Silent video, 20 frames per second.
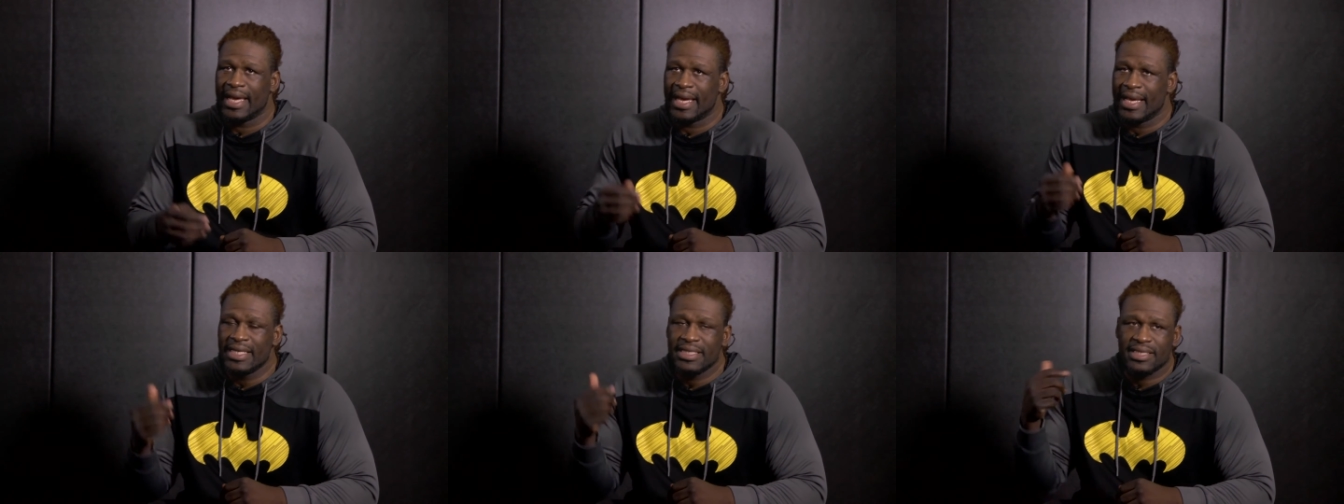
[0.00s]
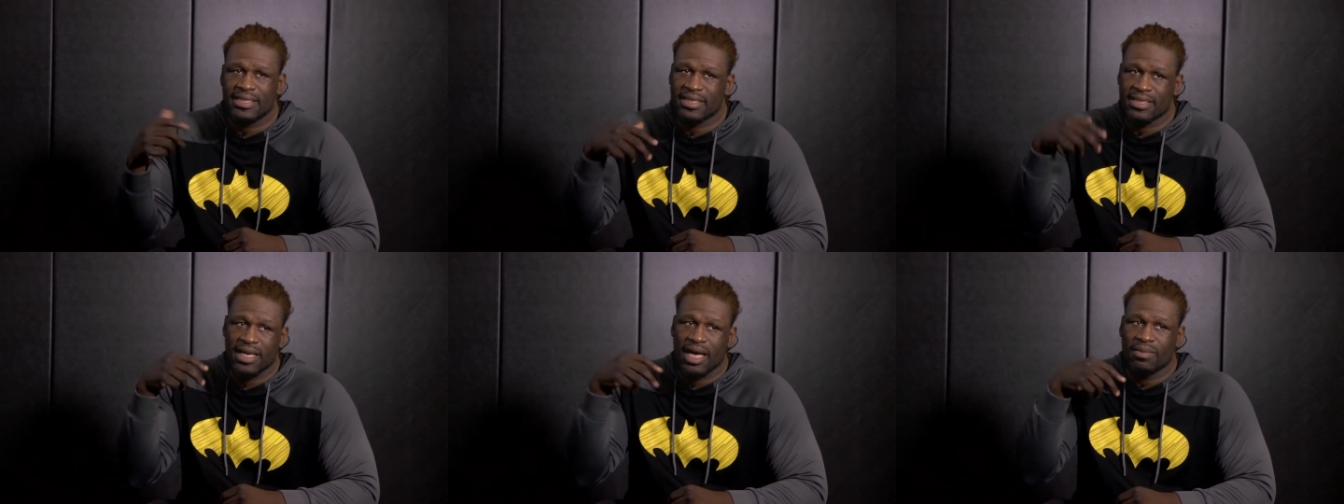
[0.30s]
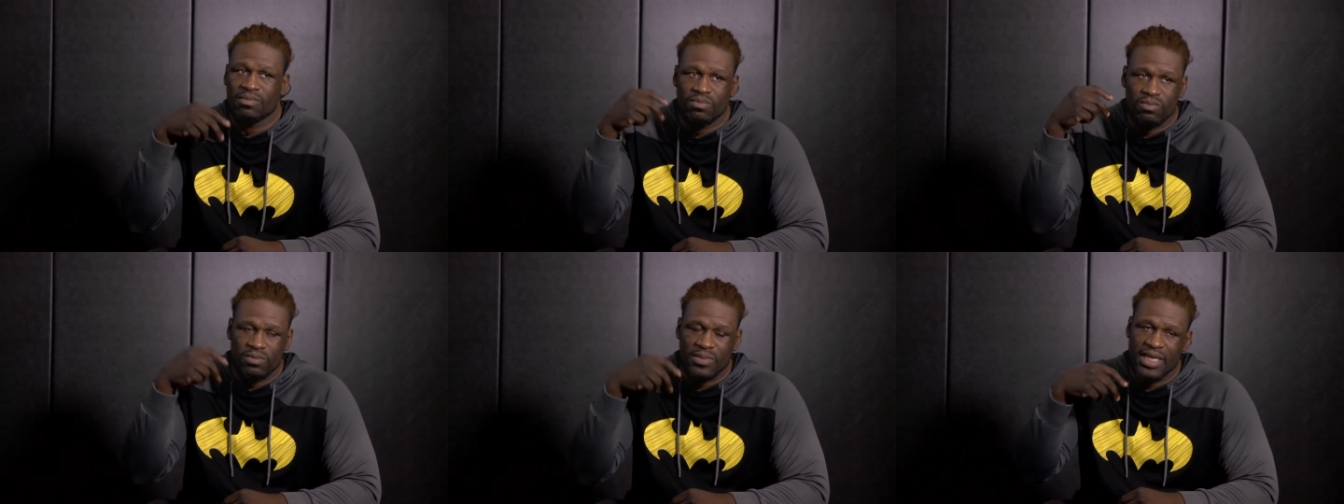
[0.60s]
It's
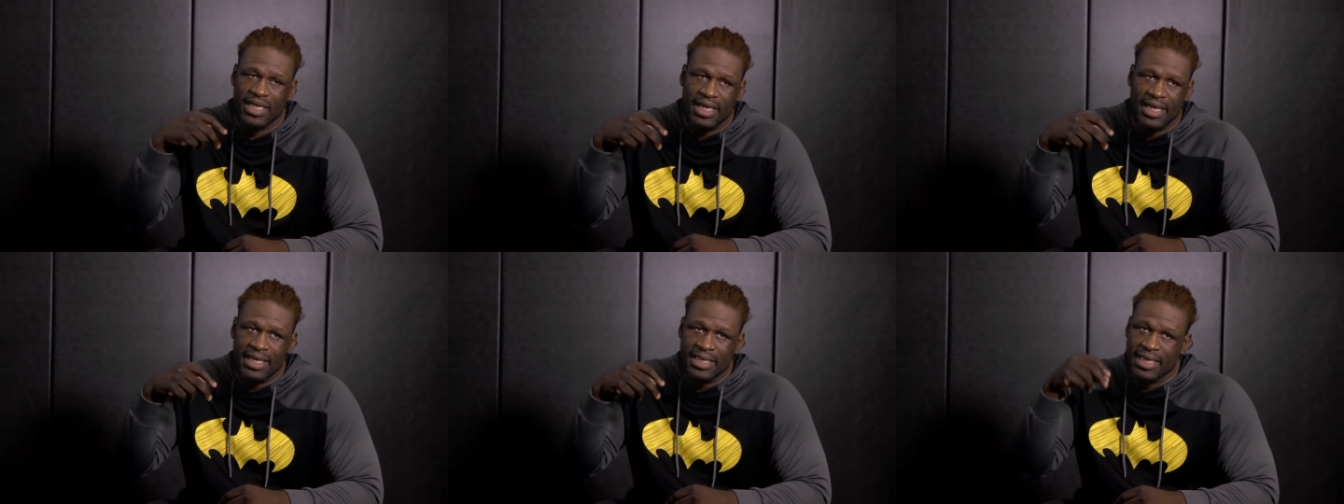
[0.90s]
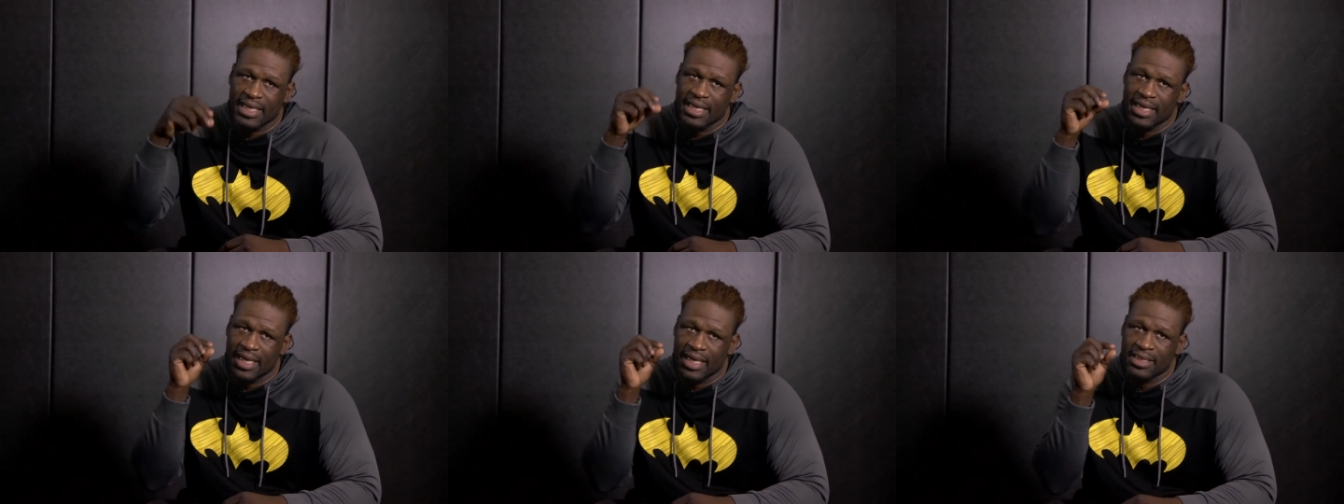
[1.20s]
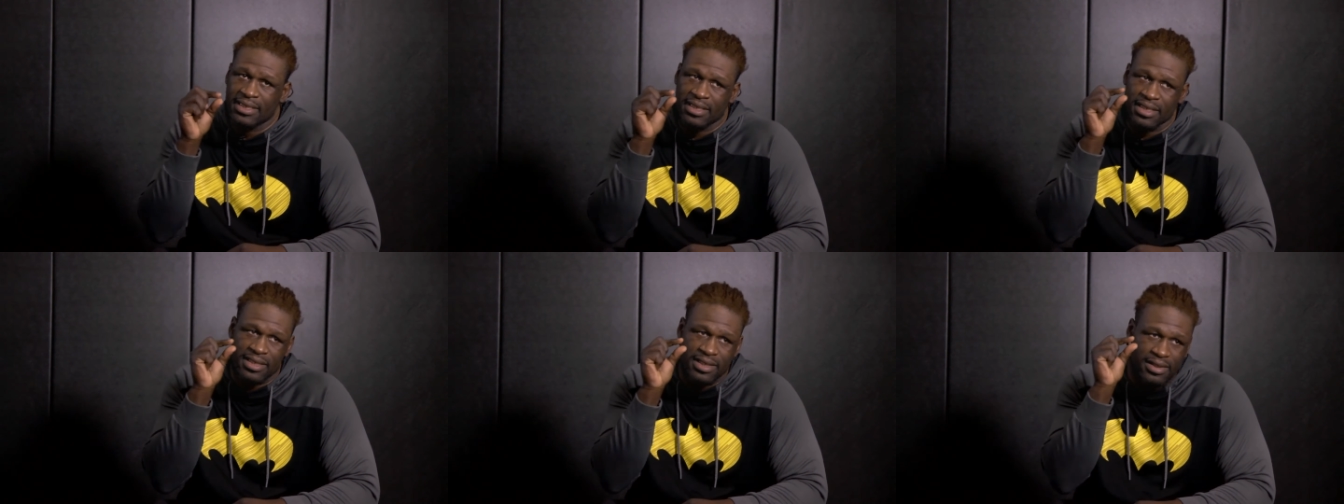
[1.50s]

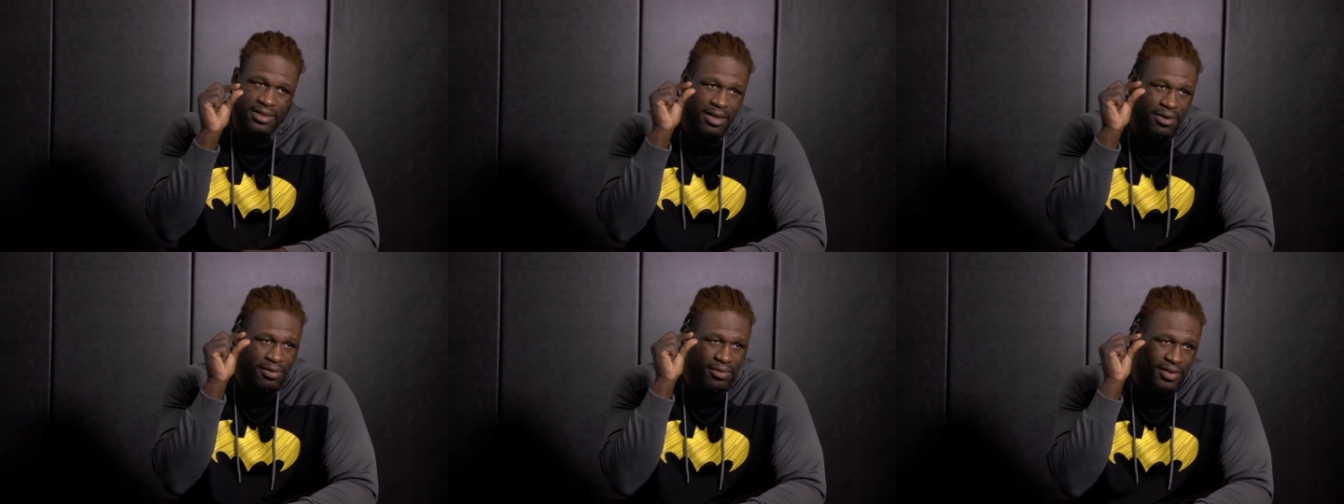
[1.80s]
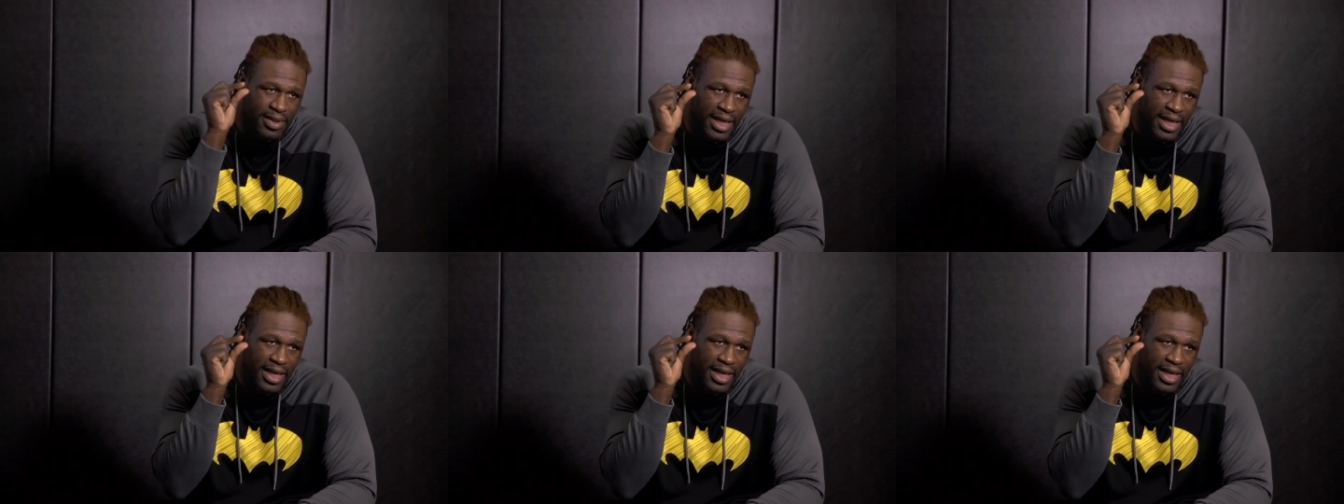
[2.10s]
a certain